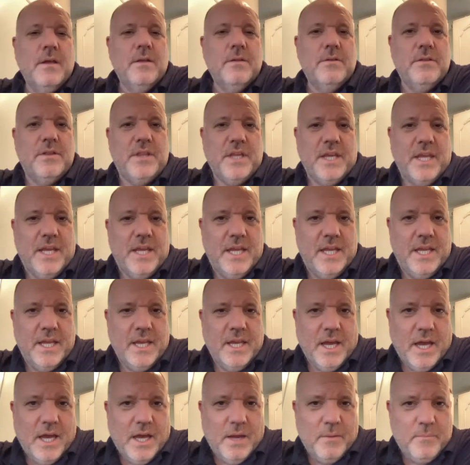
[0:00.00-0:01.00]
The
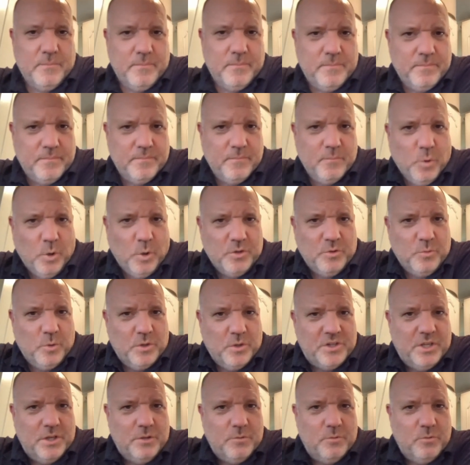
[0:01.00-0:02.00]

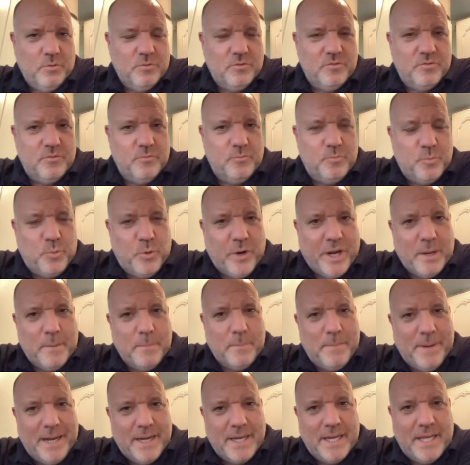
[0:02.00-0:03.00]
what do you bring
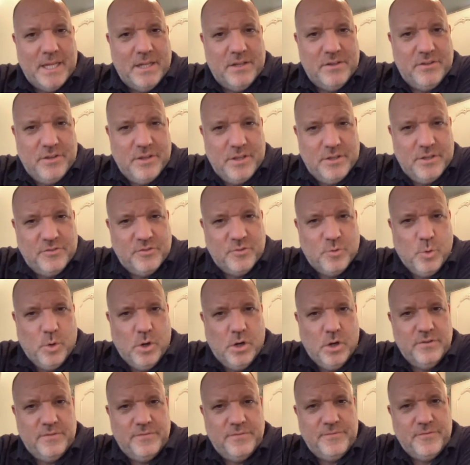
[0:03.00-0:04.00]
back into the
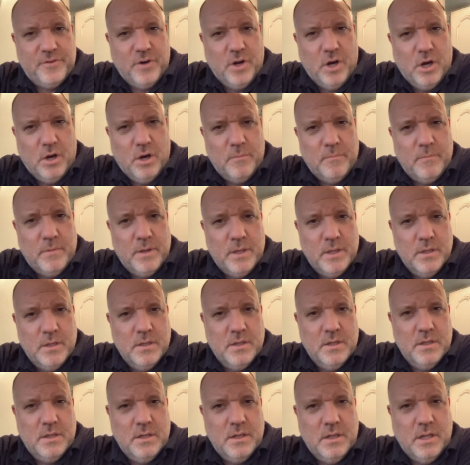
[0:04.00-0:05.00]
squad from
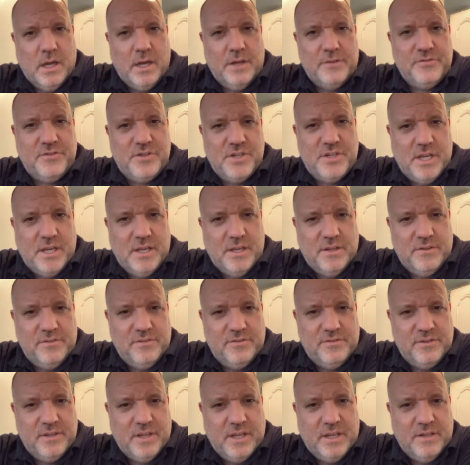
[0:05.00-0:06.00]
last
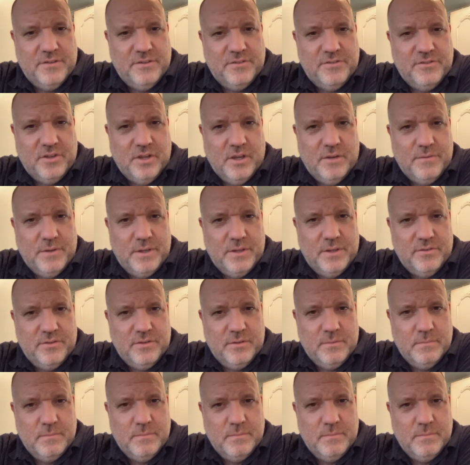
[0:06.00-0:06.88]
year's into service?